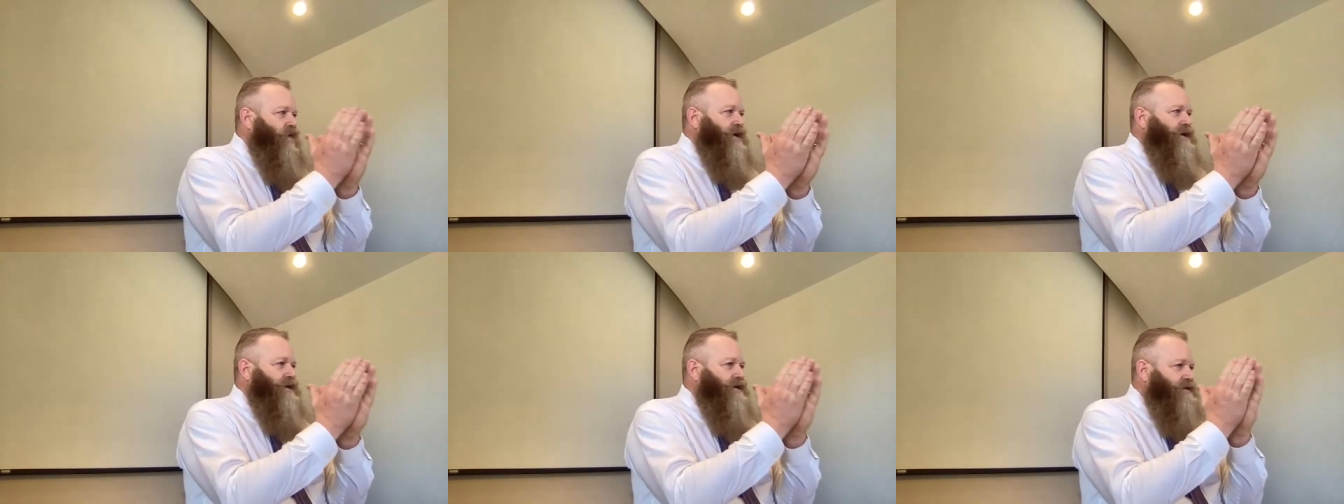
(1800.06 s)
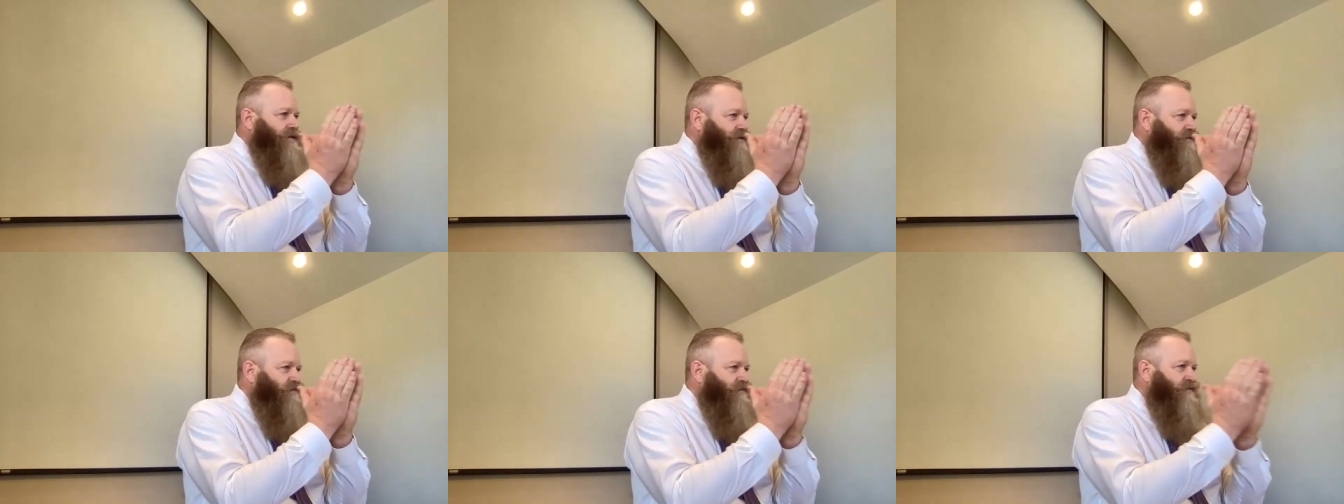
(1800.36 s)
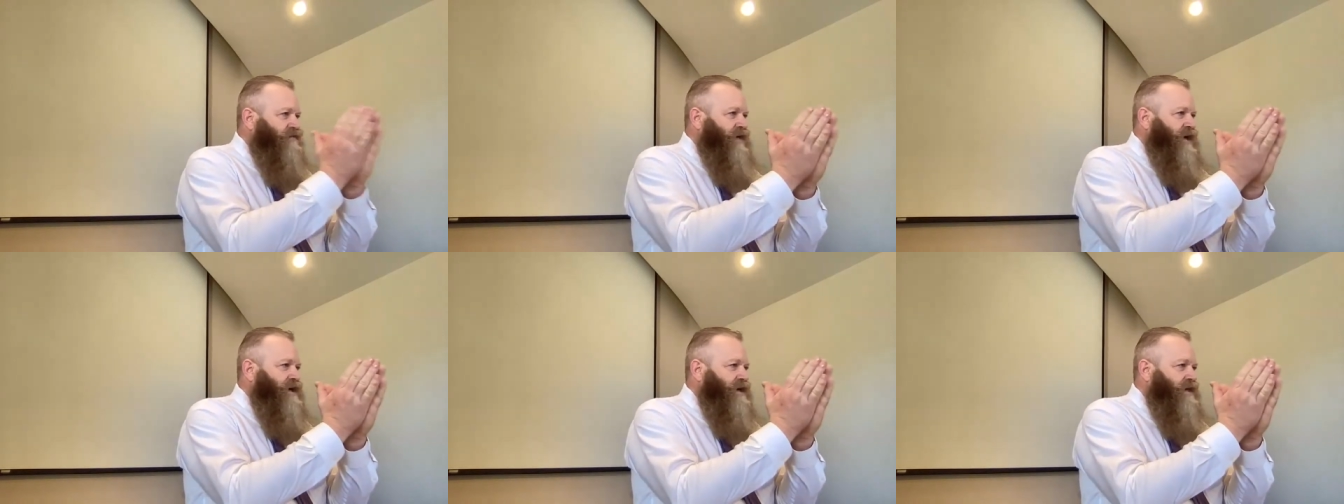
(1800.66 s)
oneness of
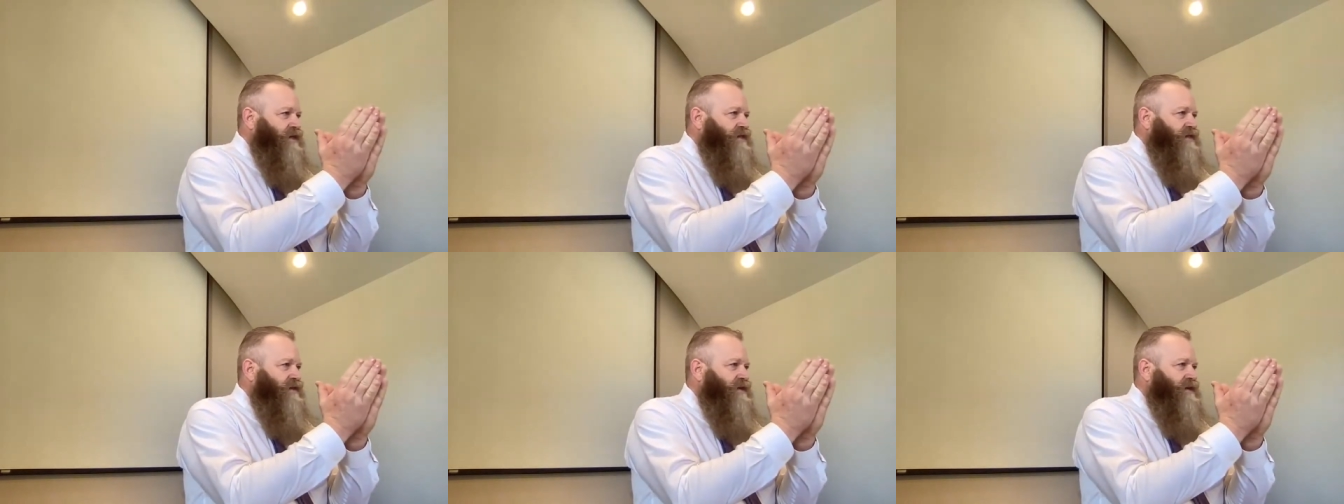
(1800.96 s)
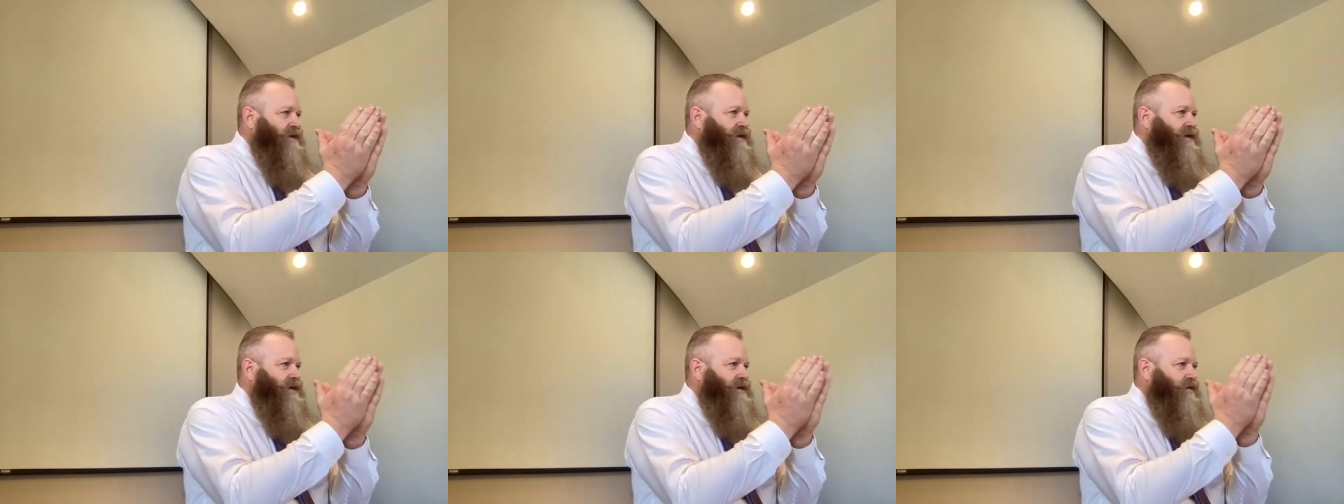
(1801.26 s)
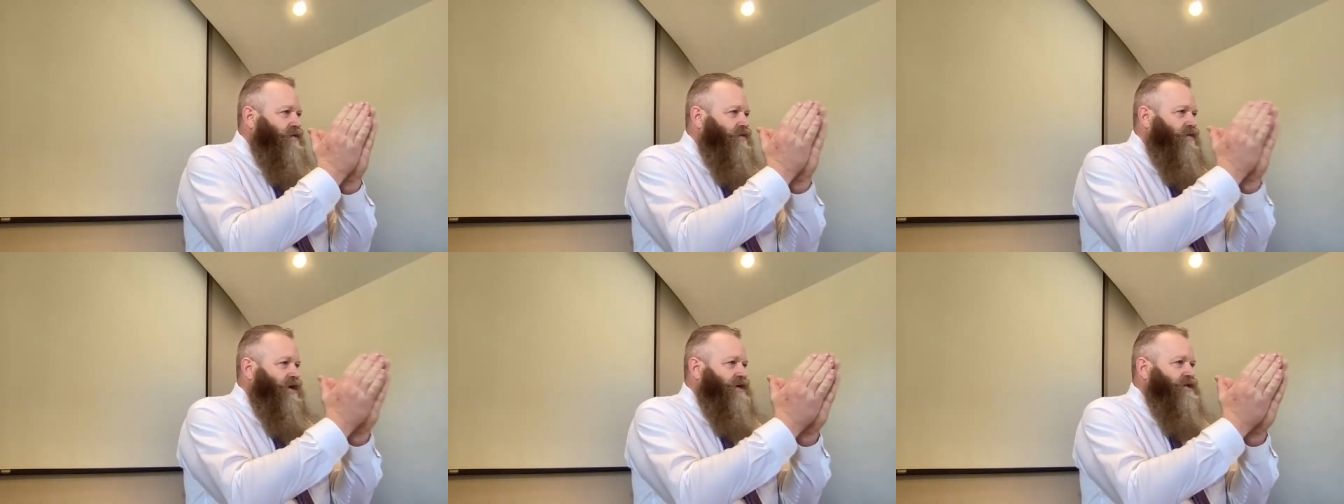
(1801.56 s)
faith,
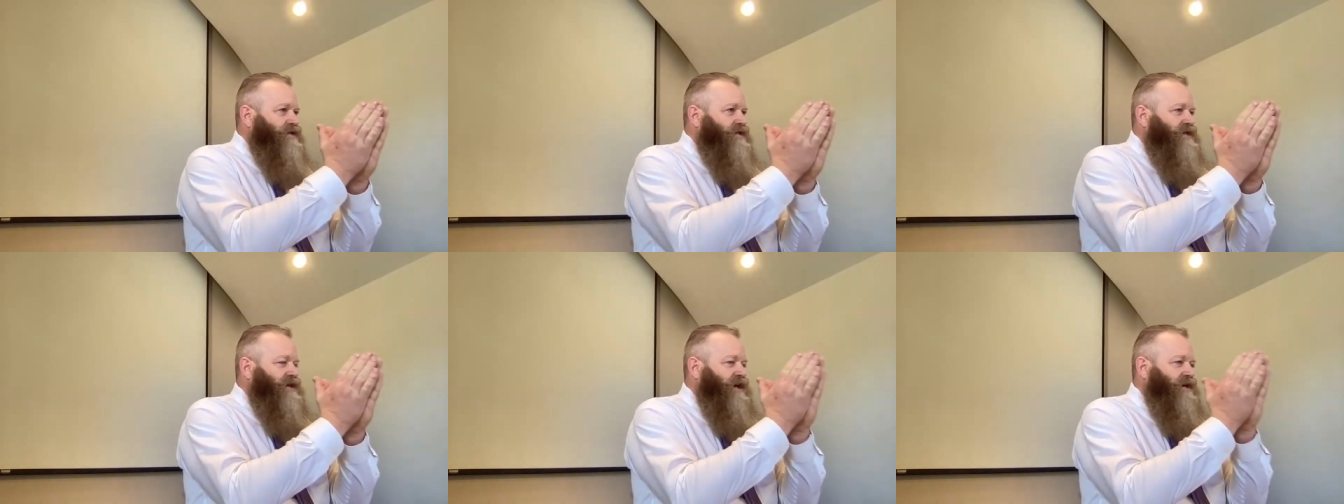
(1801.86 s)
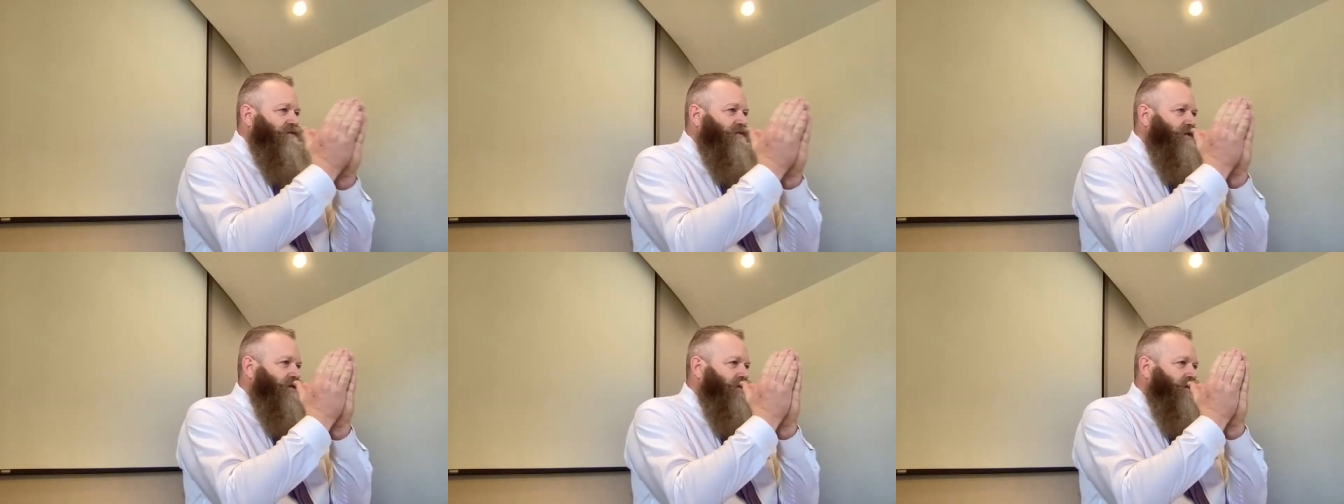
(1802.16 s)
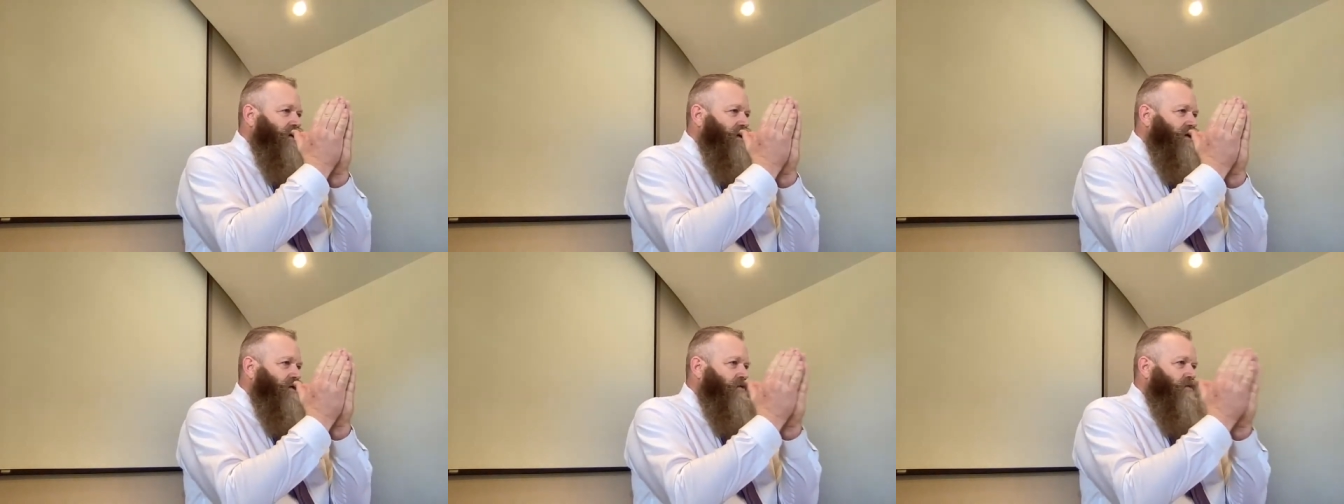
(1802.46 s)
one
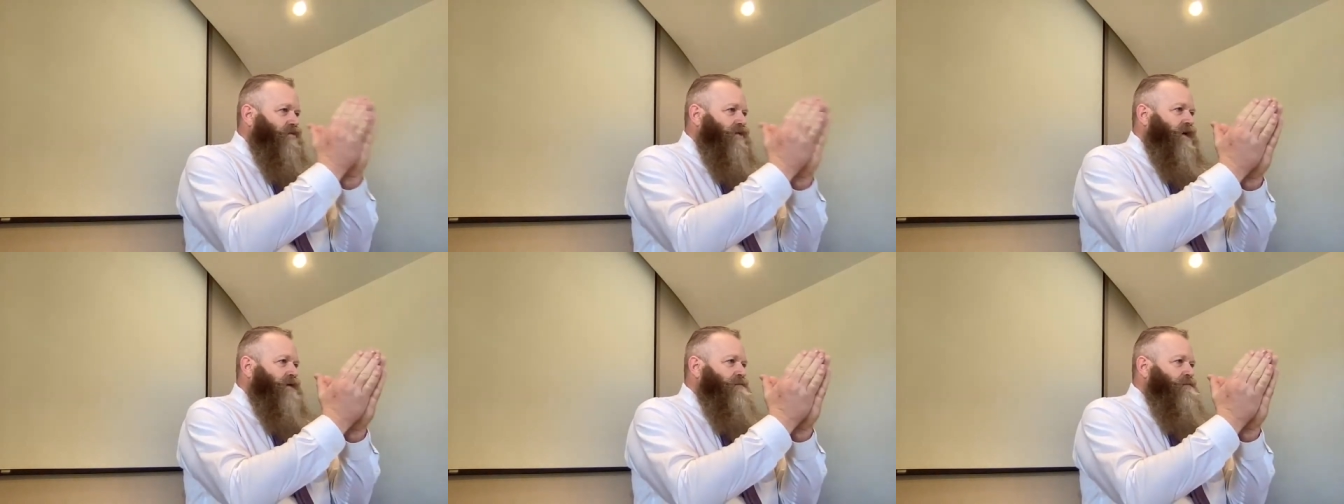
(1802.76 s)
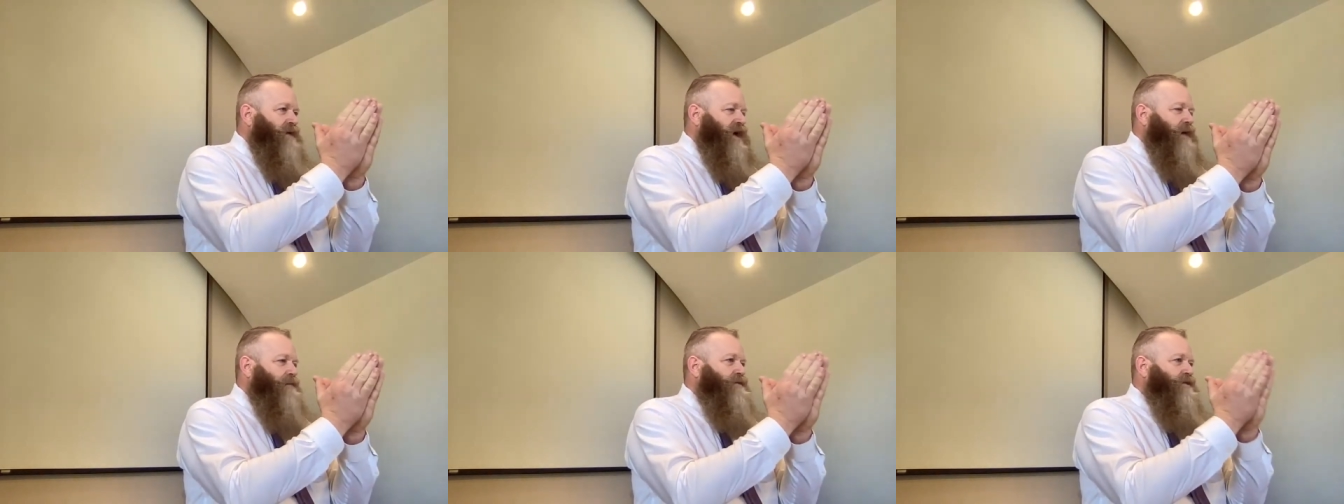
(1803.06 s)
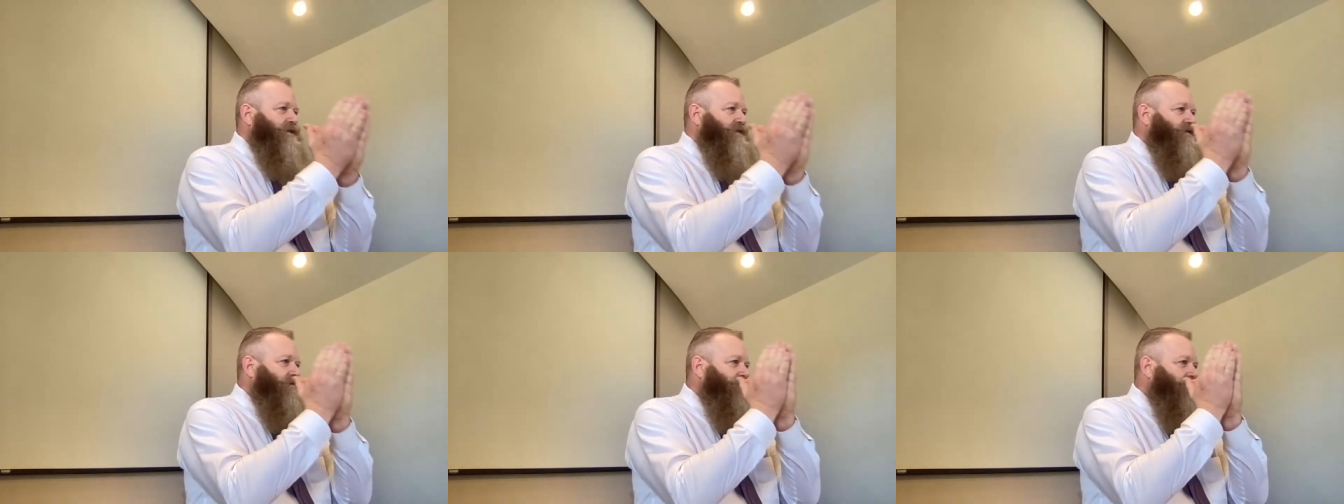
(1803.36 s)
Savior, one
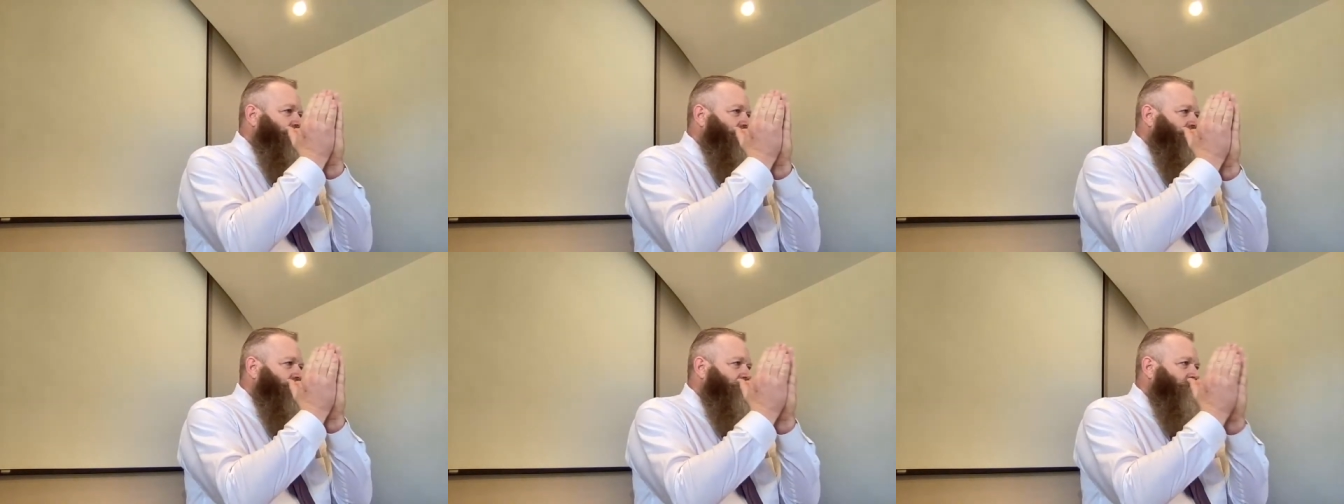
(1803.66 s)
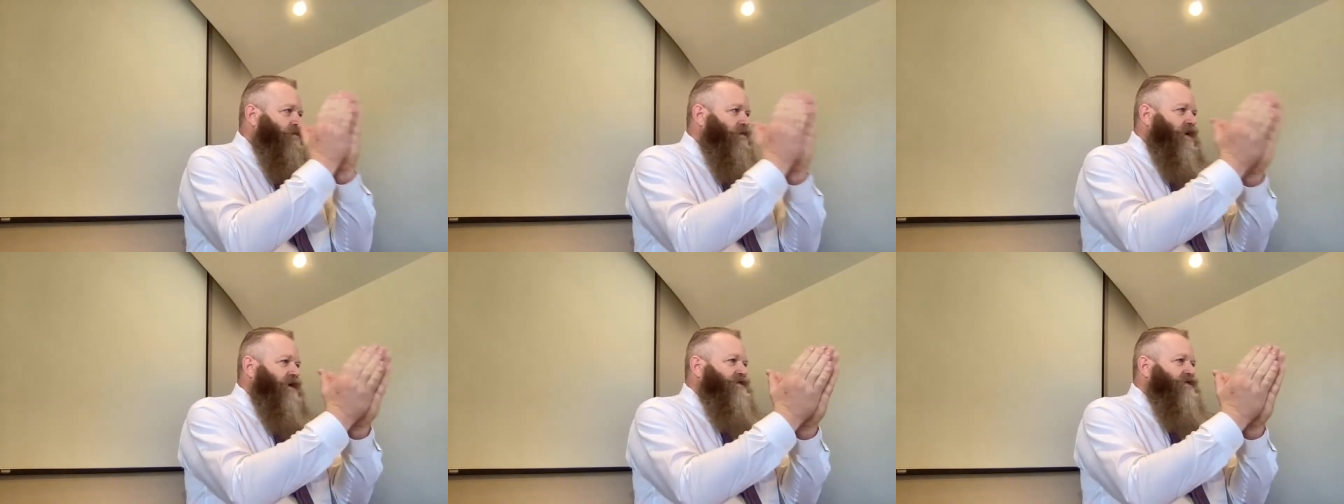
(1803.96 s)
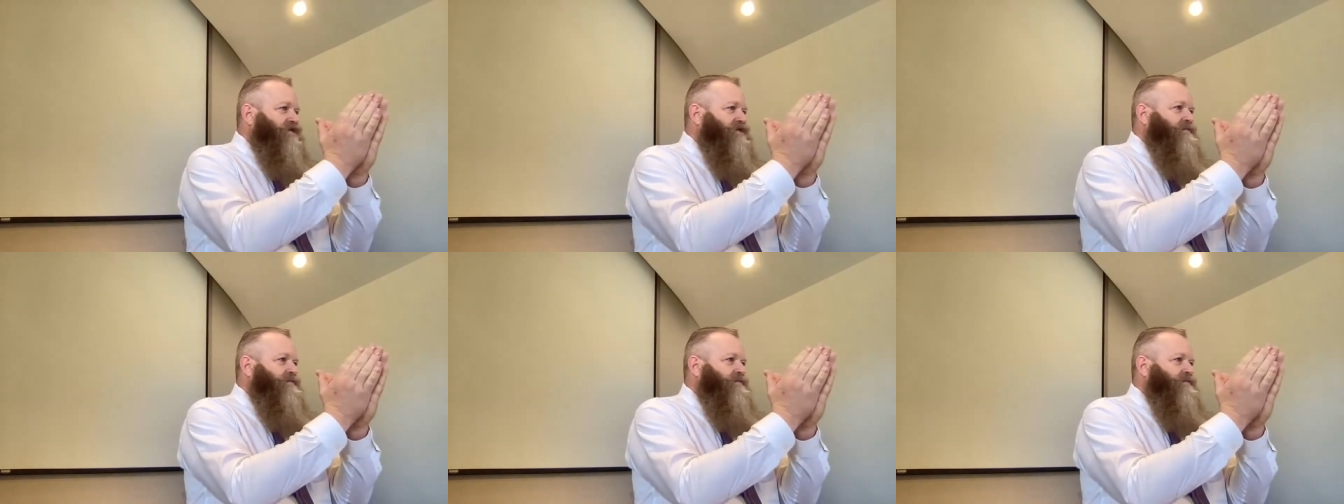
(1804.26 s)
baptism, one